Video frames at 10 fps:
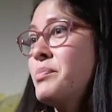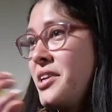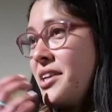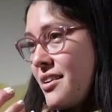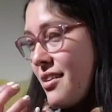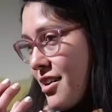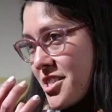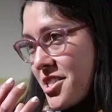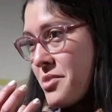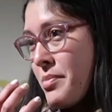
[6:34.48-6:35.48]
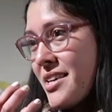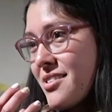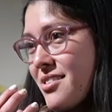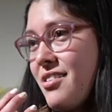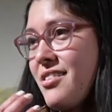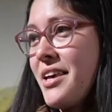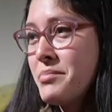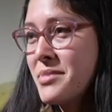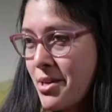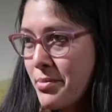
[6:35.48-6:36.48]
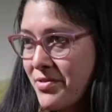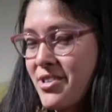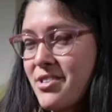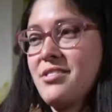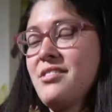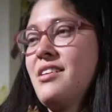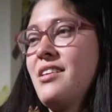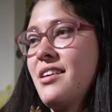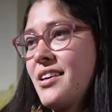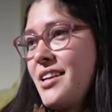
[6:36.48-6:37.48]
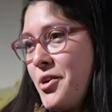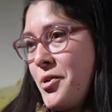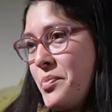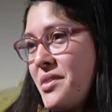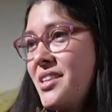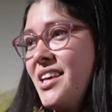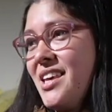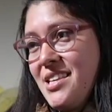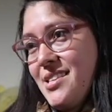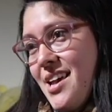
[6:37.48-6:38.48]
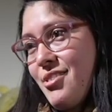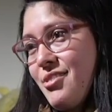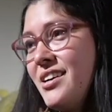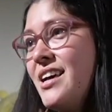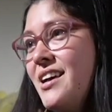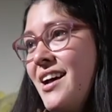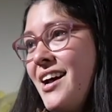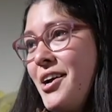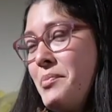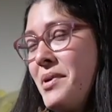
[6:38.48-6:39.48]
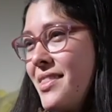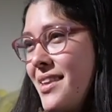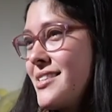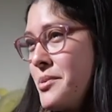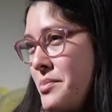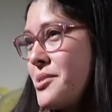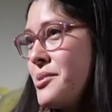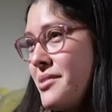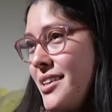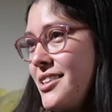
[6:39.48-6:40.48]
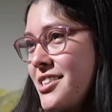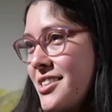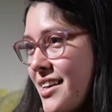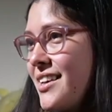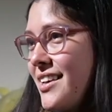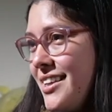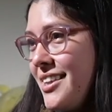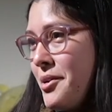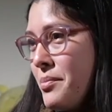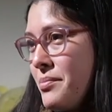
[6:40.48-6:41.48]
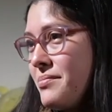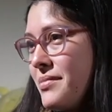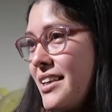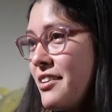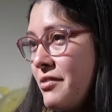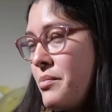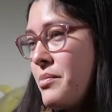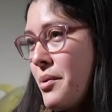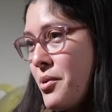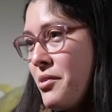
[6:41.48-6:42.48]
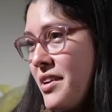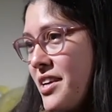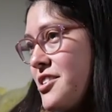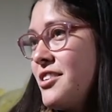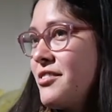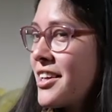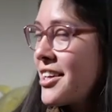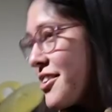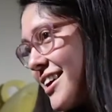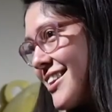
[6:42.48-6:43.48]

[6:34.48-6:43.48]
putting their oxygen mask on themselves first so then they can help the kids out. Um, and that seems to really just kind of hit them and give them that motivation of like, okay,